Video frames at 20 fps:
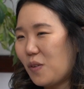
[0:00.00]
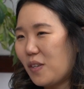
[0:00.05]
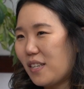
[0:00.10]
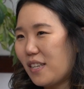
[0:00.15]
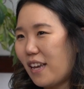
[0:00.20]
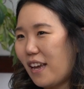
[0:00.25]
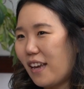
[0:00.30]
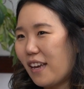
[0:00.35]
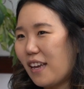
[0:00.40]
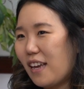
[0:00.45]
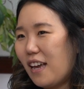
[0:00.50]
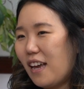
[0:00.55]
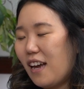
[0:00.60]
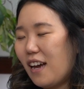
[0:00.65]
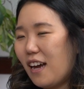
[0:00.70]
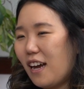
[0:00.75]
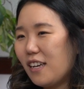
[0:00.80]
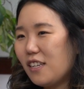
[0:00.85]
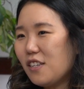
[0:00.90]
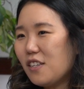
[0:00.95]
was like,
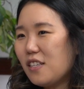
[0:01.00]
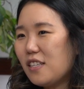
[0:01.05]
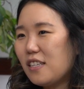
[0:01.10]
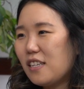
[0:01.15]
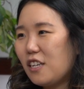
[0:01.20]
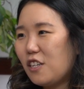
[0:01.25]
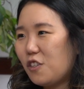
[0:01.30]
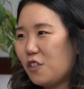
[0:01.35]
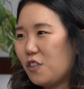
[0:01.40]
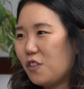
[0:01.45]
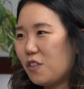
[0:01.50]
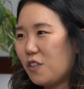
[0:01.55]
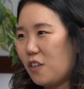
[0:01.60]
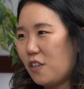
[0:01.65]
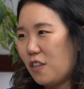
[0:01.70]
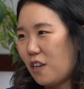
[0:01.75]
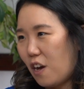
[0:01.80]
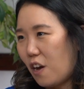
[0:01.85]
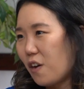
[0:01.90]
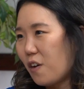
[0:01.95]
I just need you to
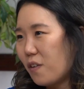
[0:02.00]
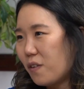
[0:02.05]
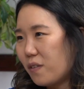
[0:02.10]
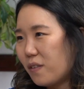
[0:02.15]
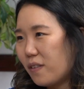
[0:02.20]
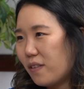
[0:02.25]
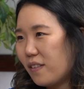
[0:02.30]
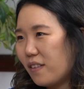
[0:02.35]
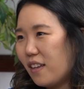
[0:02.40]
know